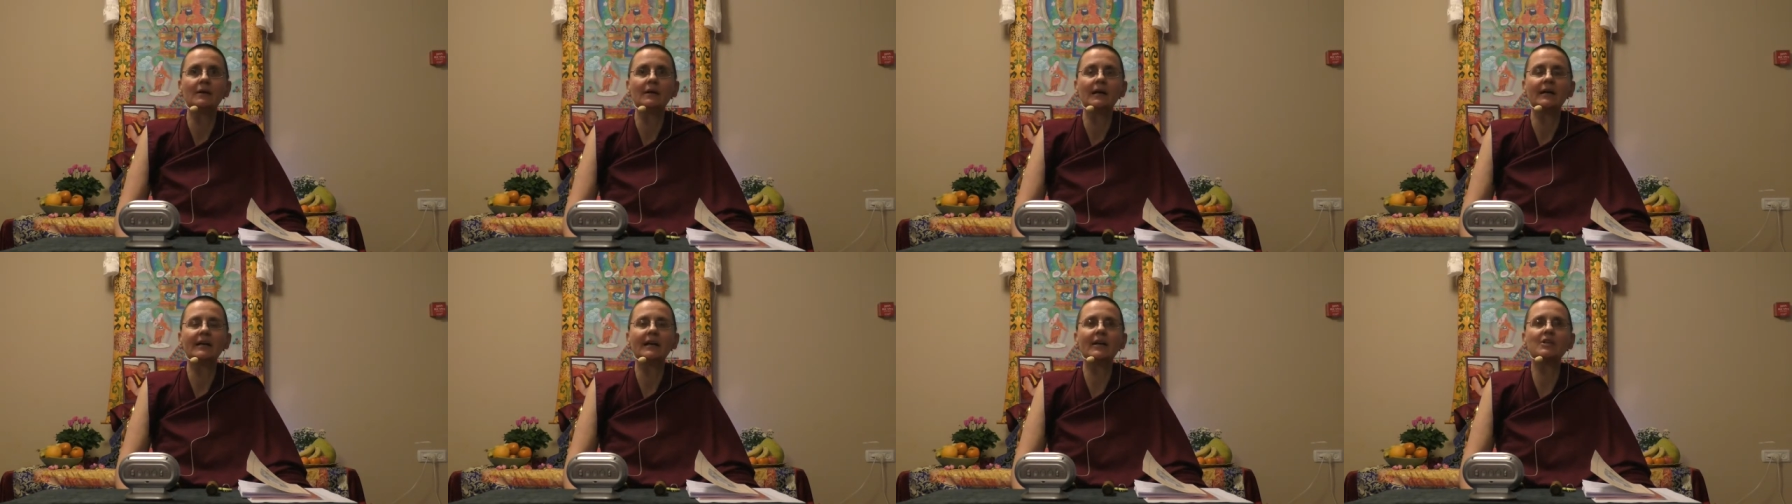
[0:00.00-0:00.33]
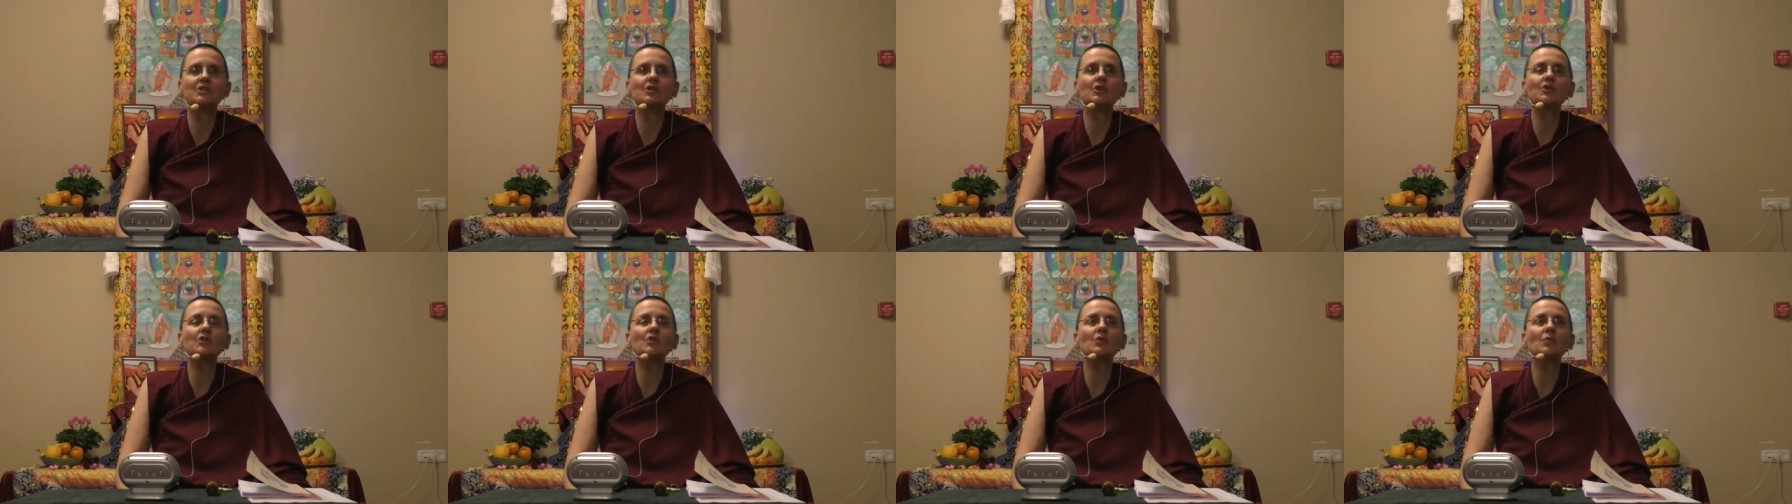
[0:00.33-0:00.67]
And I
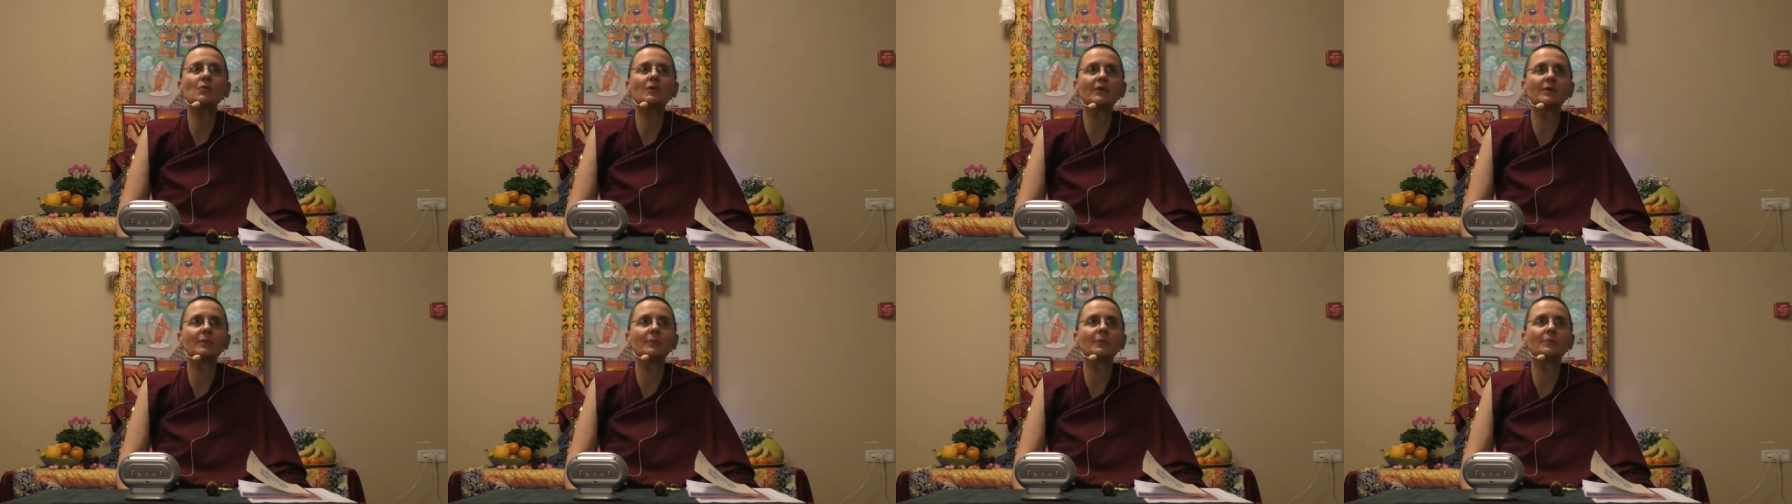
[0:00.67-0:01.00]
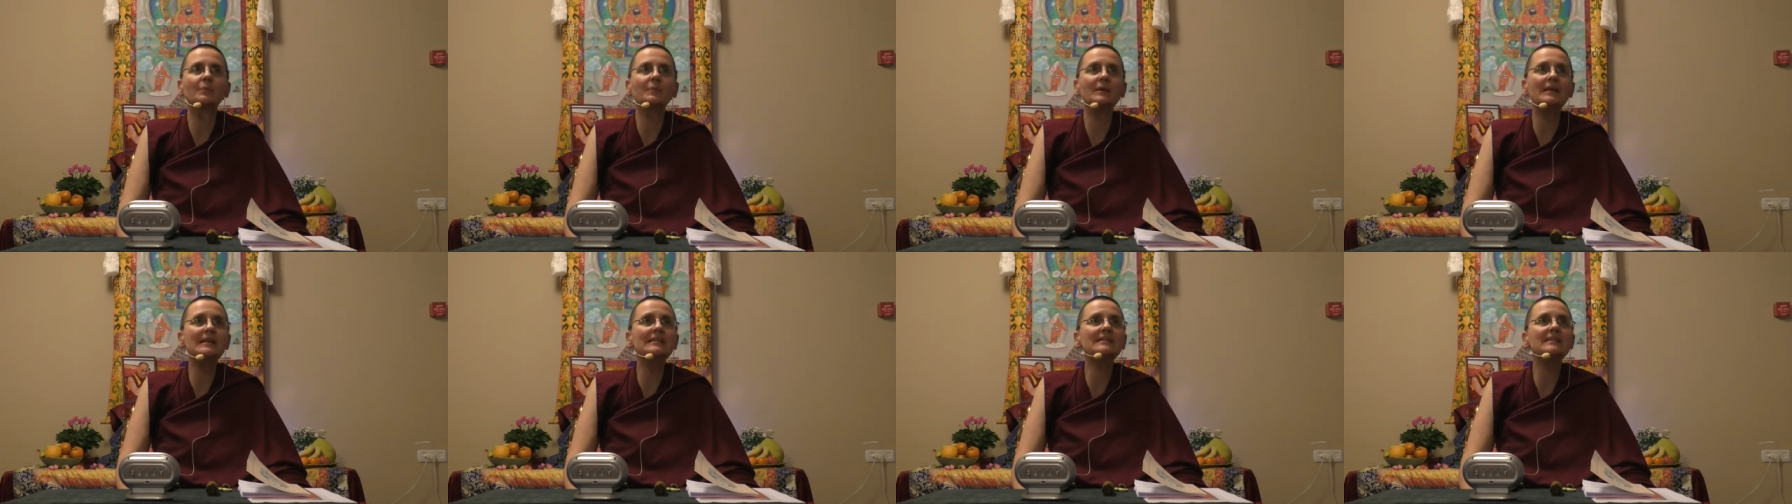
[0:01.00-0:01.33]
don't know whether
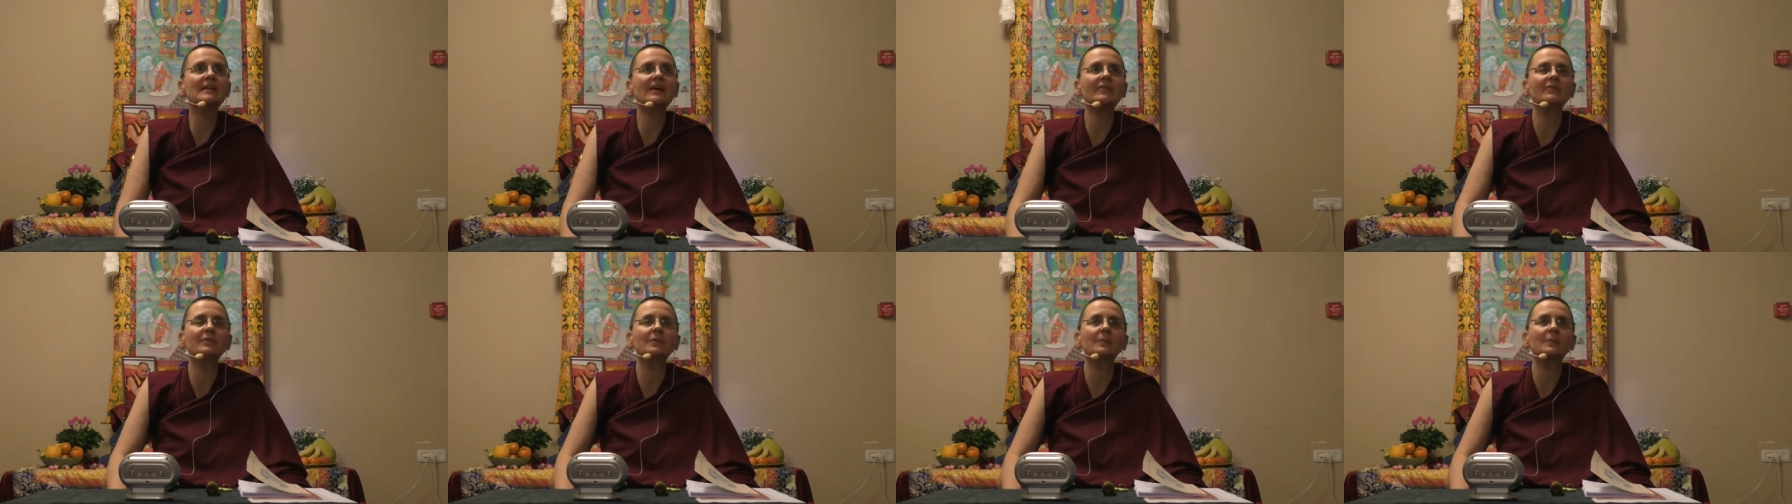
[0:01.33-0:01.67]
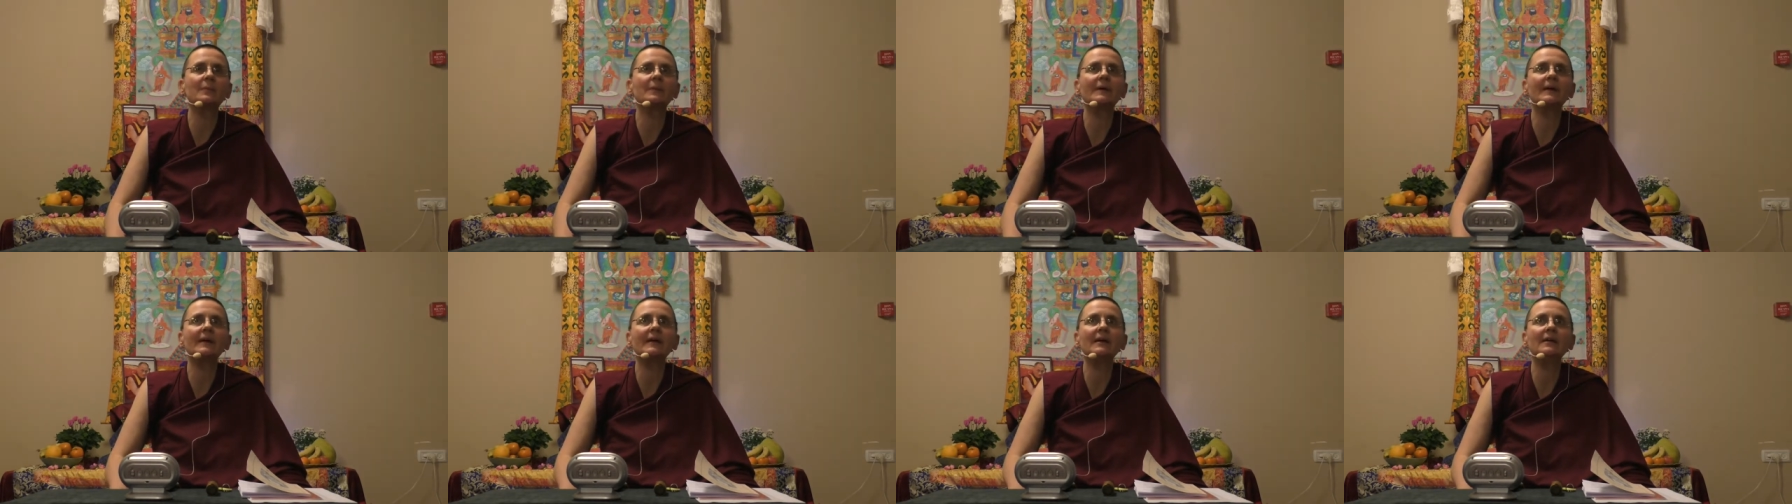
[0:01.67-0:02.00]
bees have a
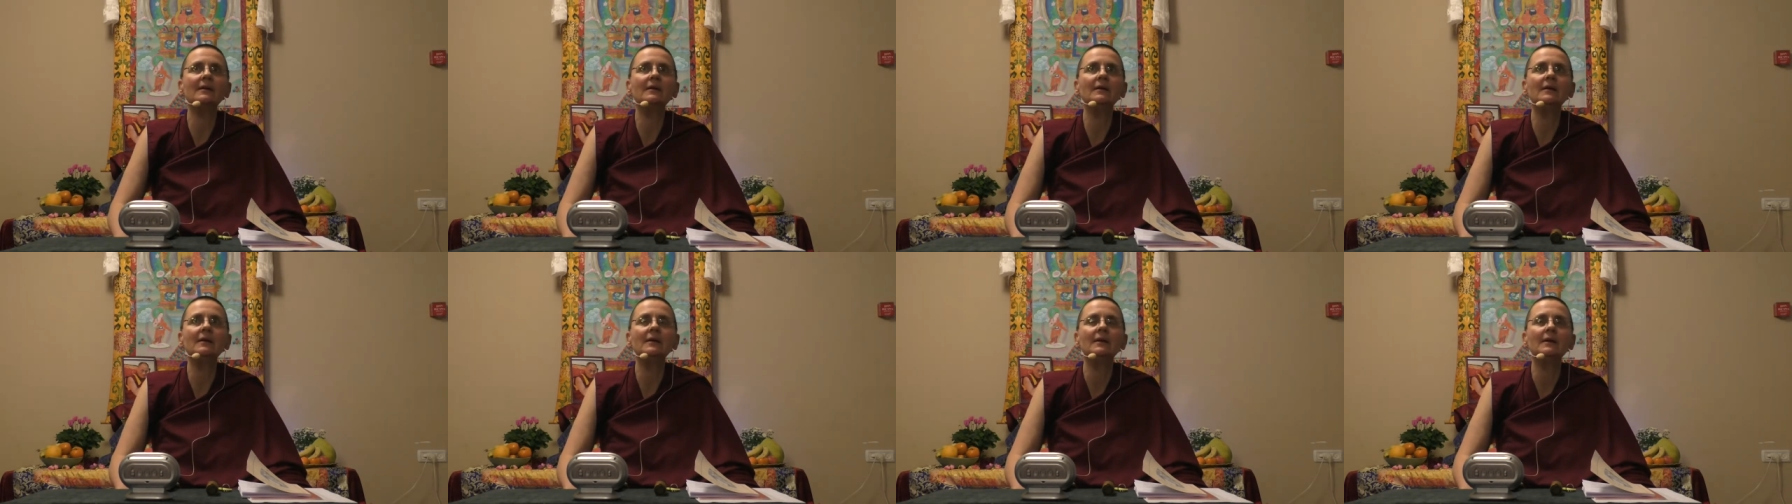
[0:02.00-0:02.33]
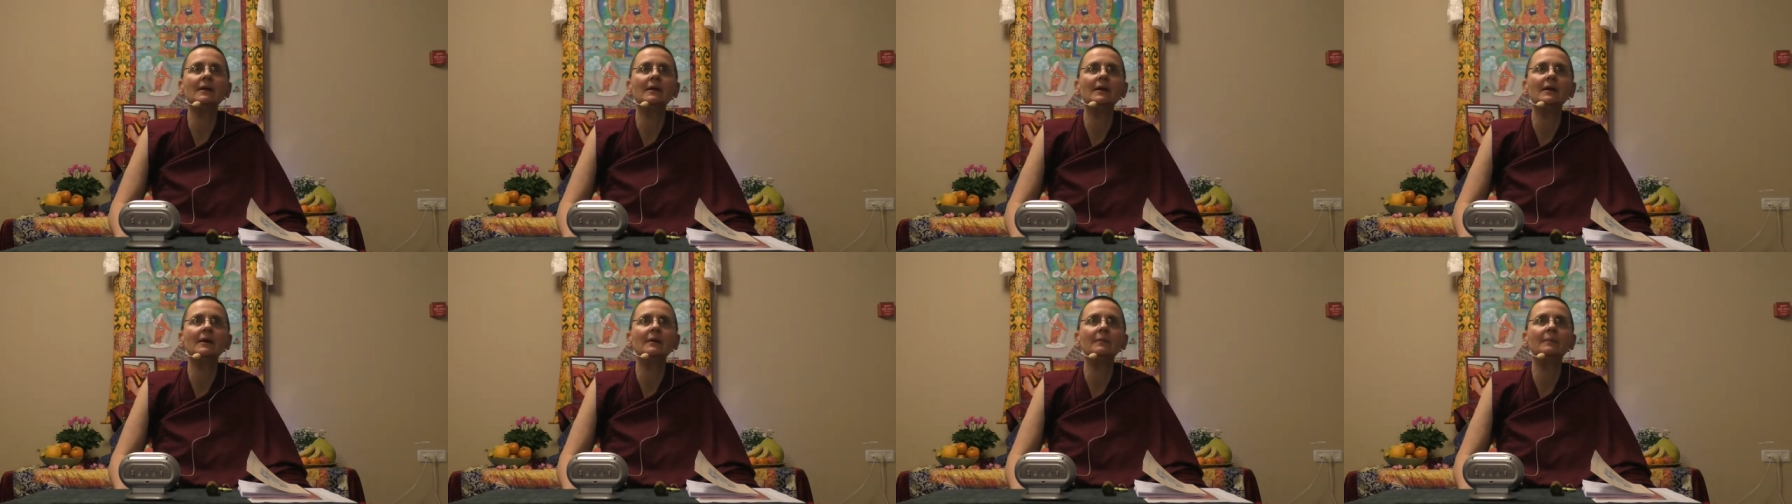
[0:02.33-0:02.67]
brain,
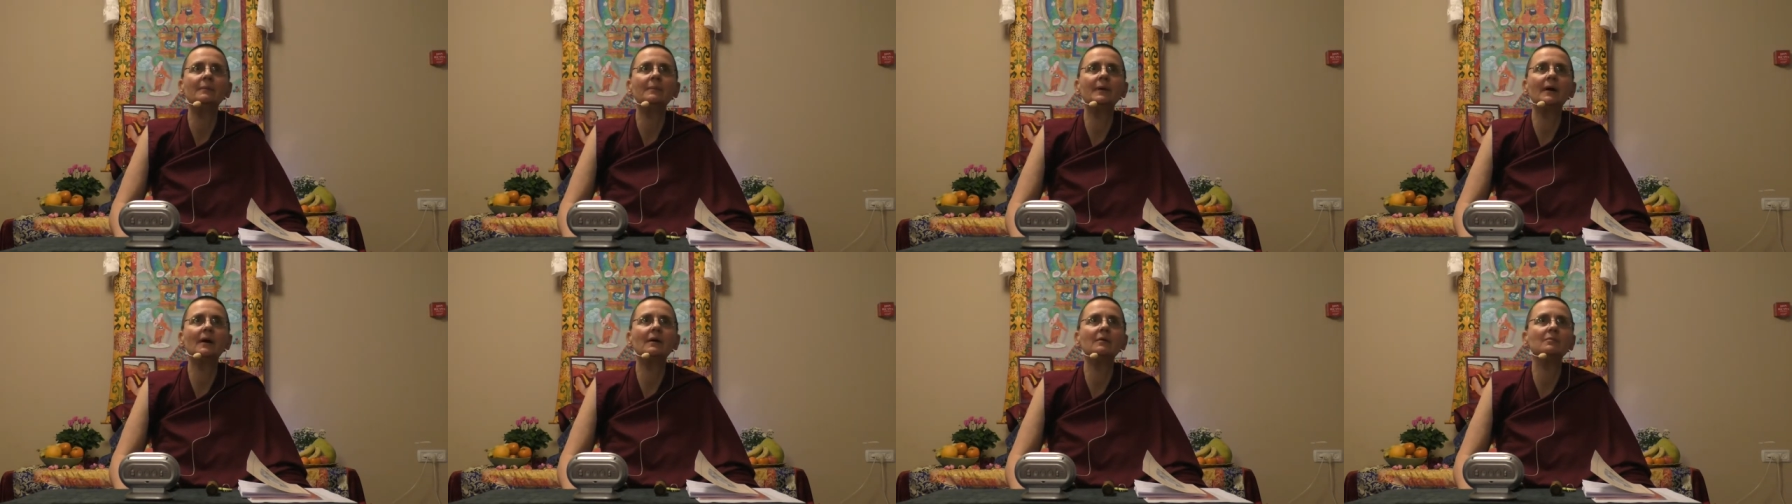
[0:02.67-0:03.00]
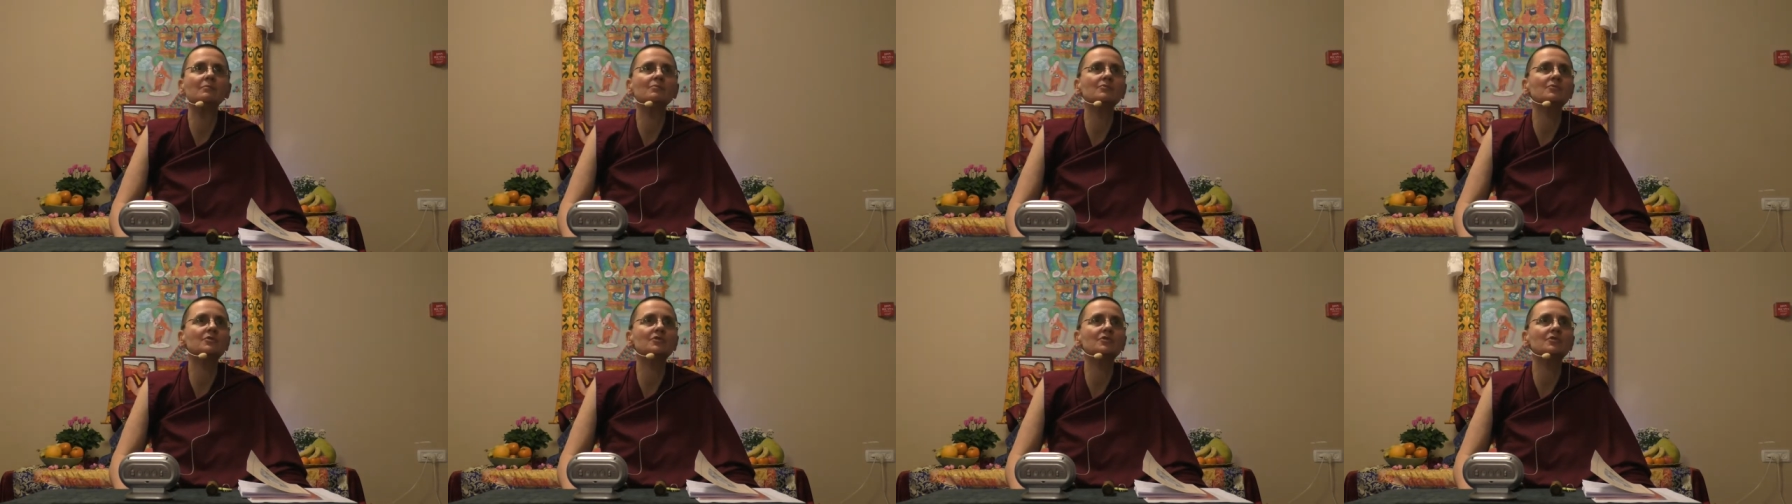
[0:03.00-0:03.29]
but